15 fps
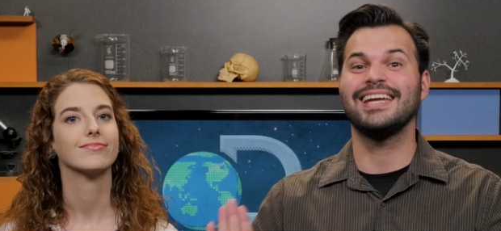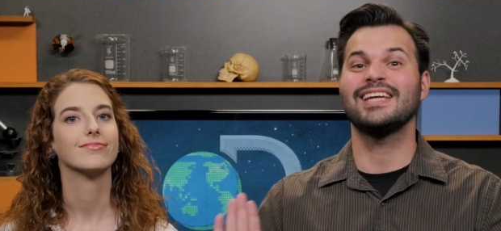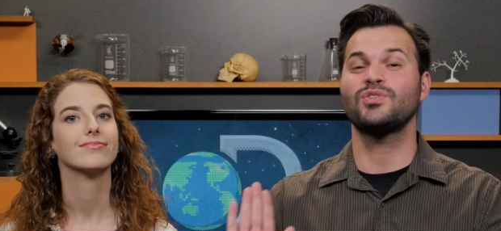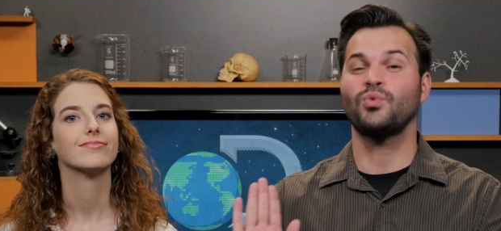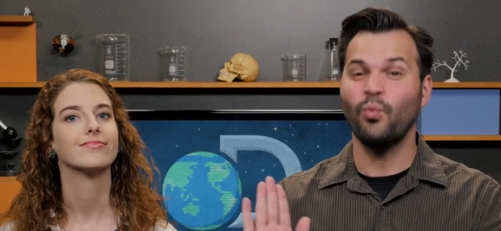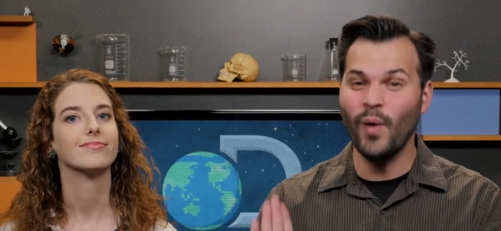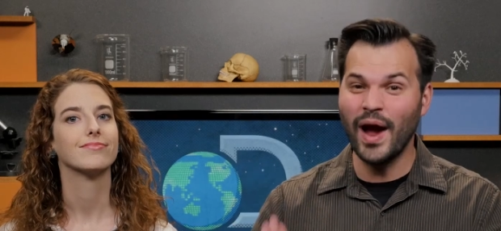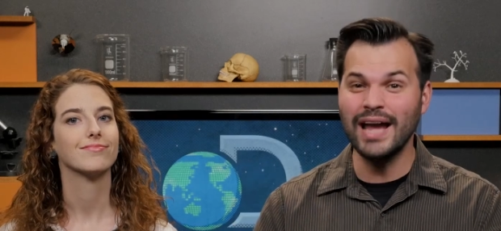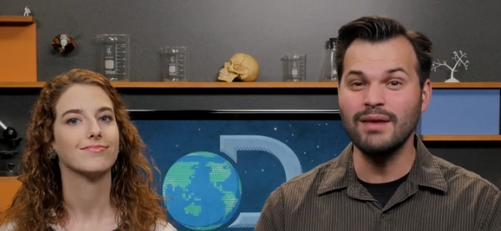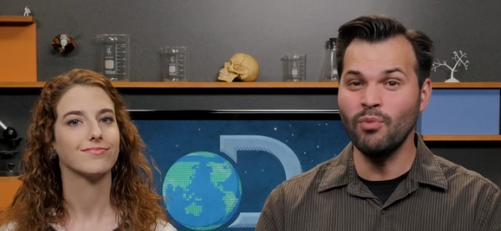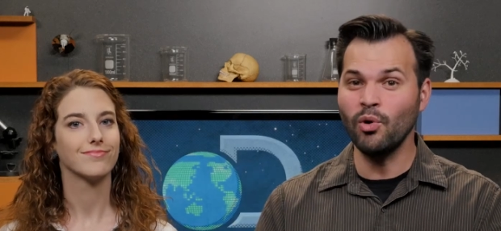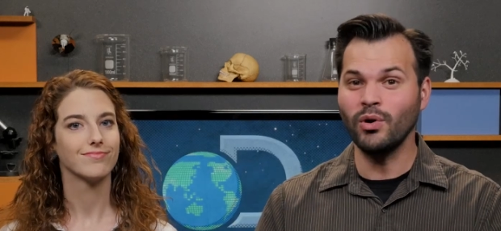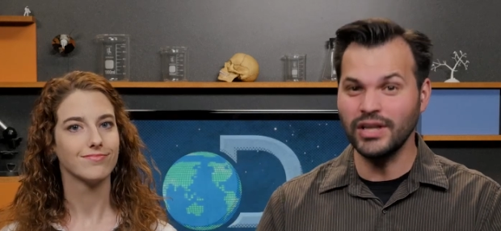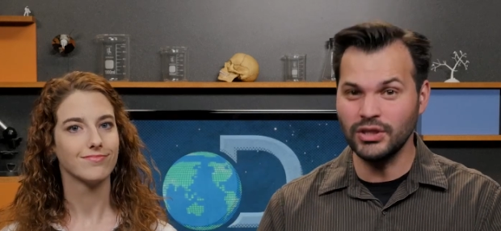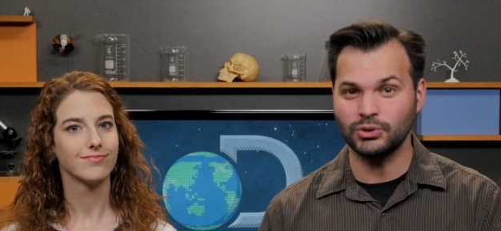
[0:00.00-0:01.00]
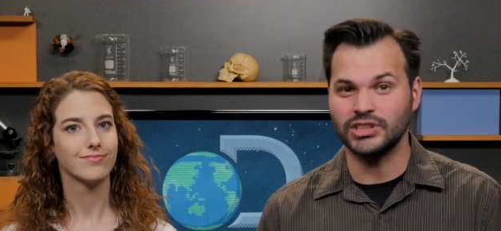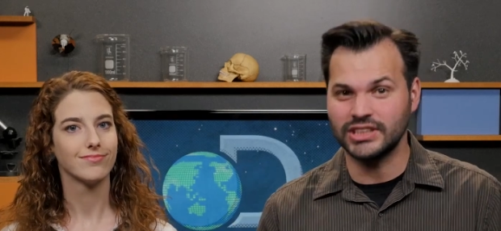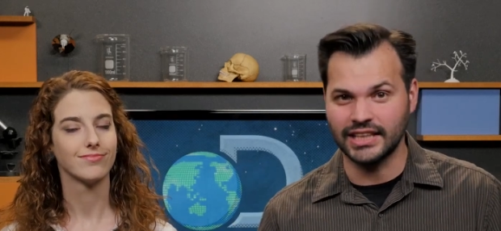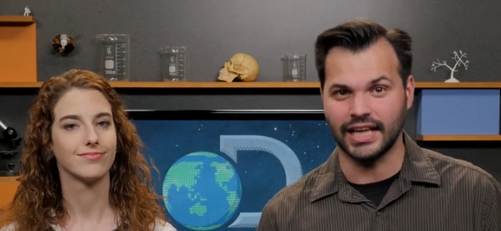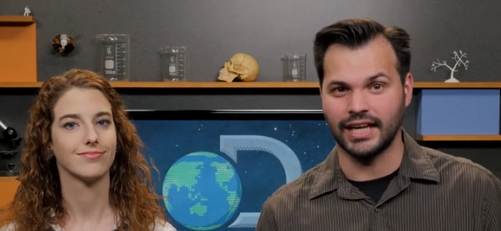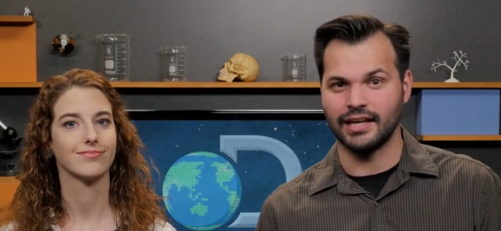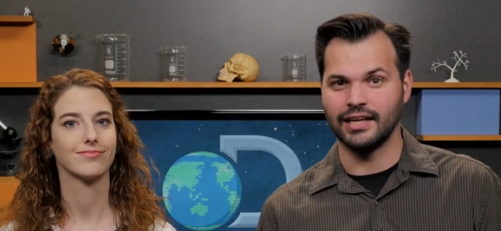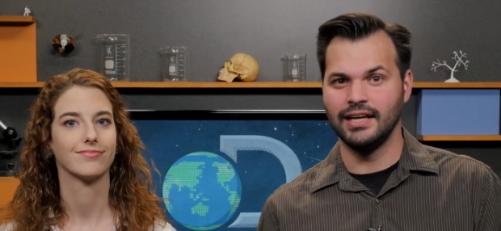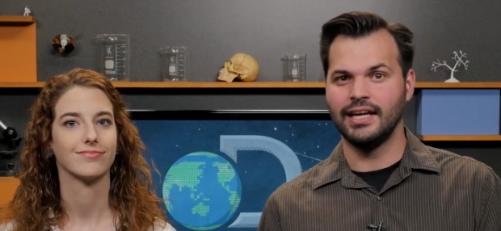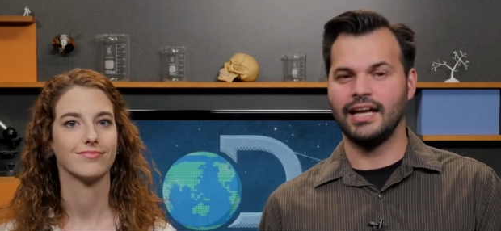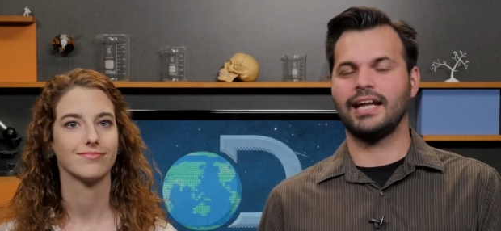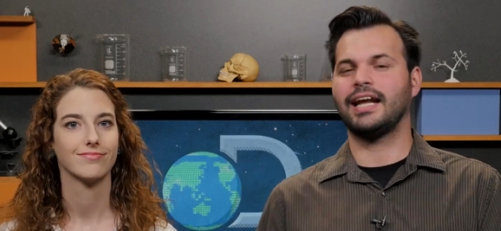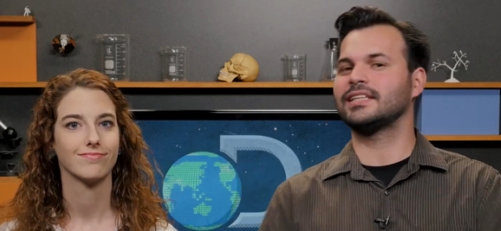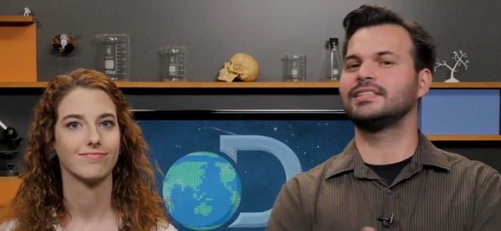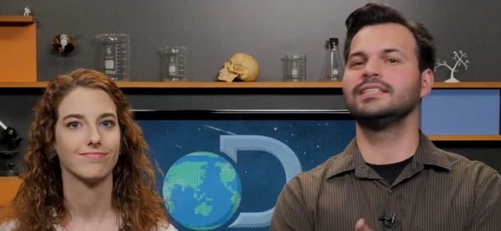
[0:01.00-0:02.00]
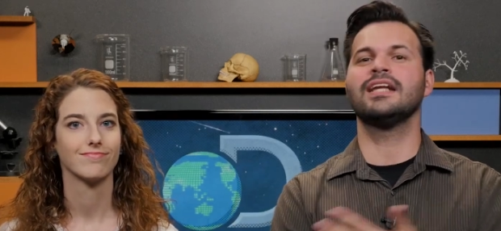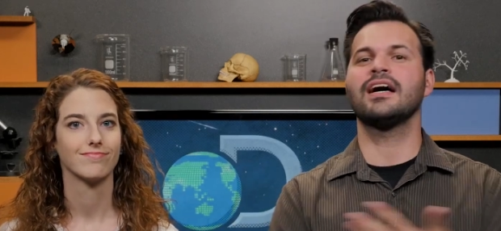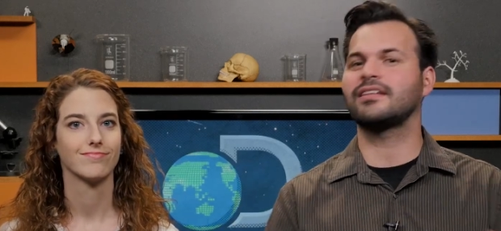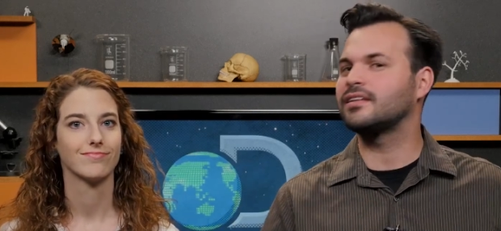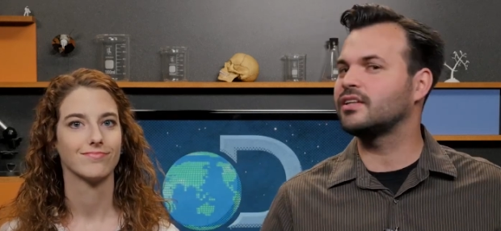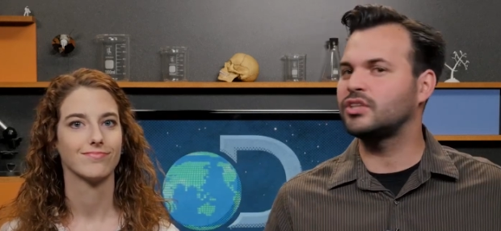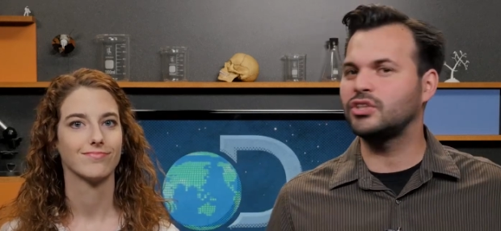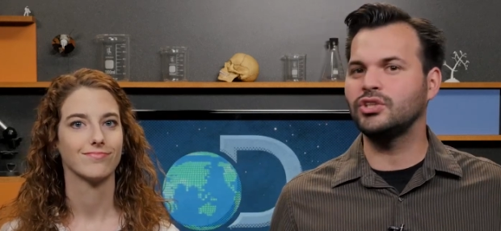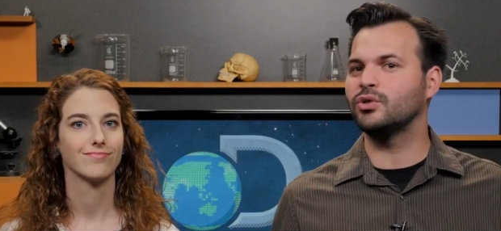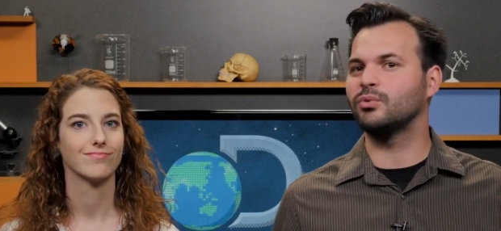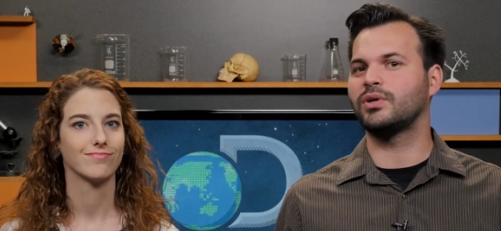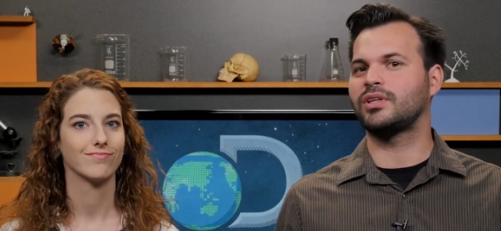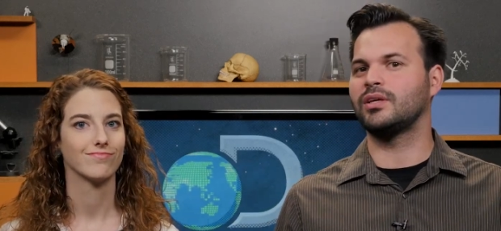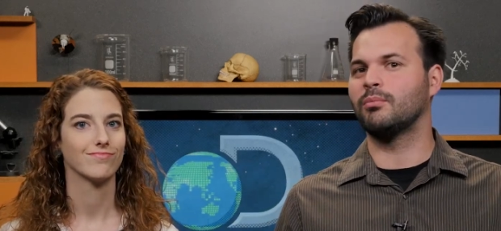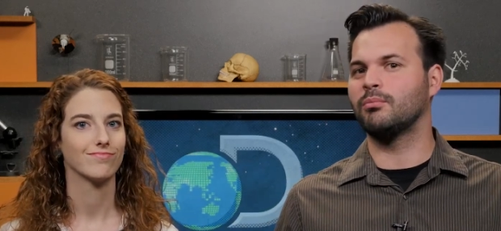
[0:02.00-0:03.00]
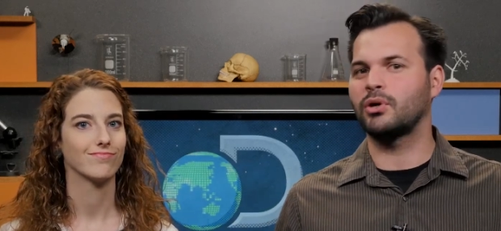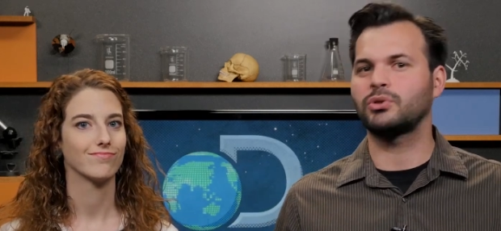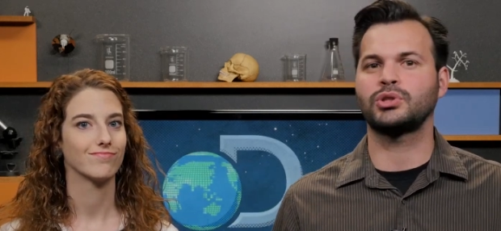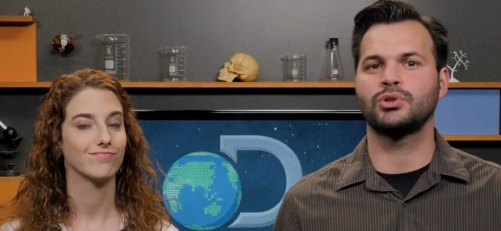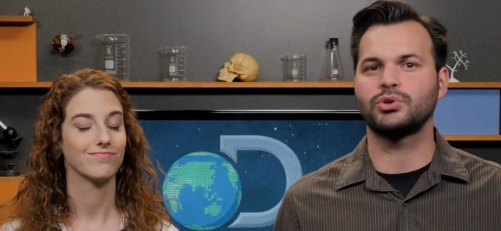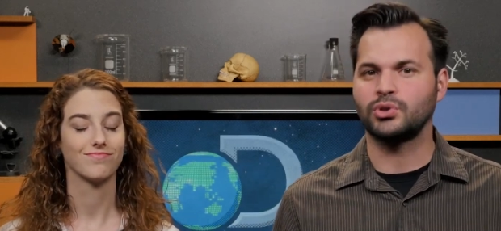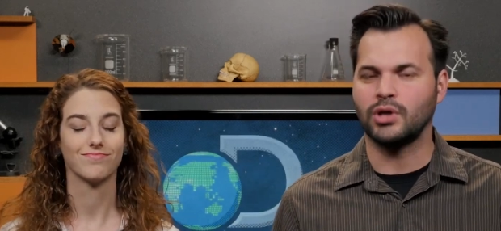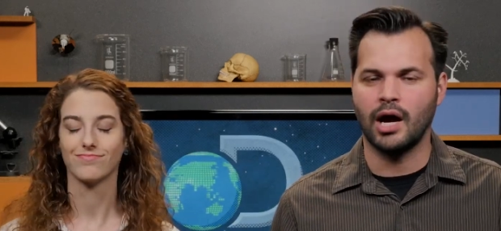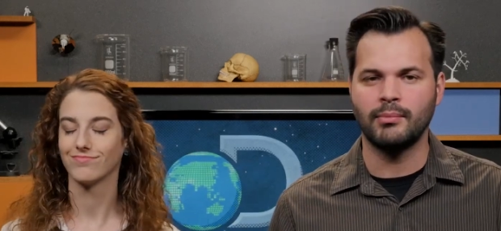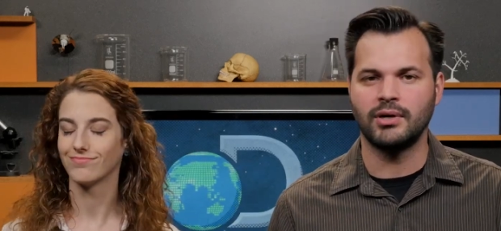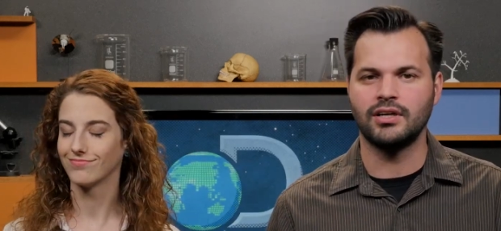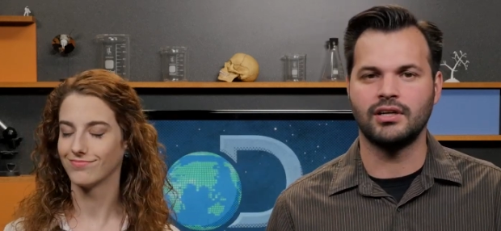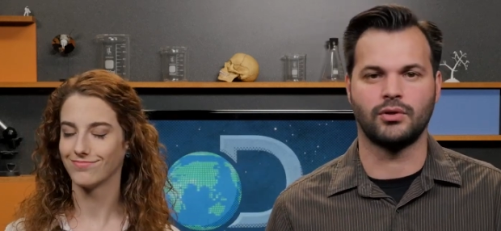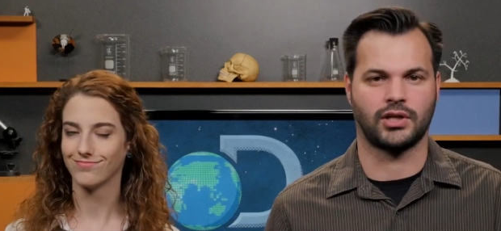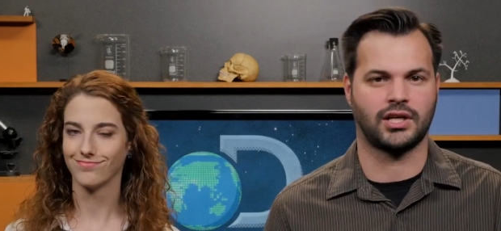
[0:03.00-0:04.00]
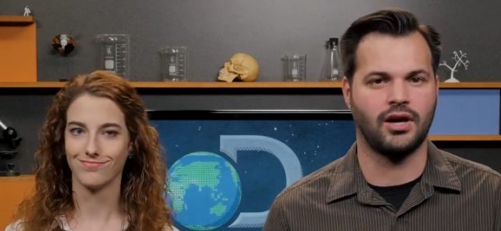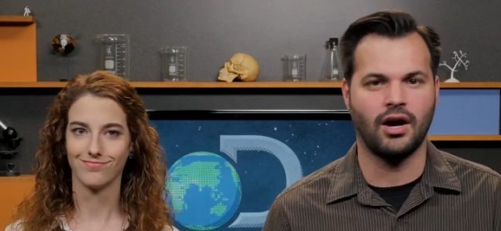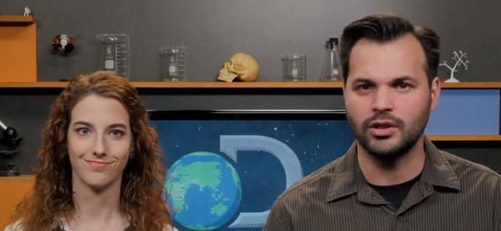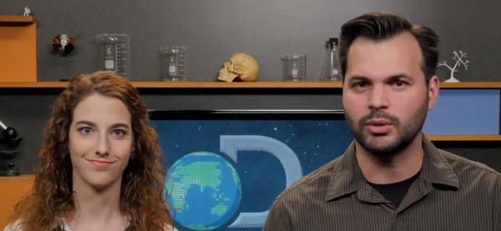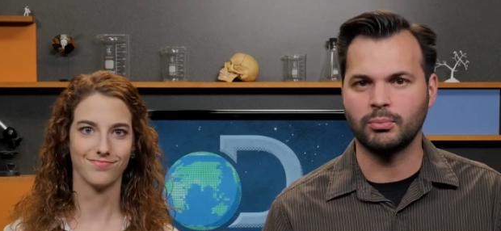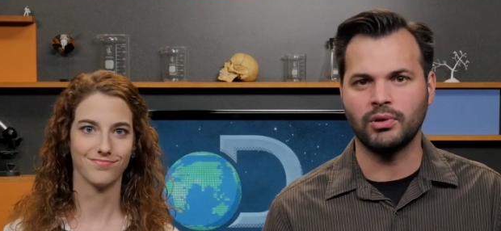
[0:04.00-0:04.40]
Speaker 1: is way more interesting. It has nothing to do with the emotional trauma or color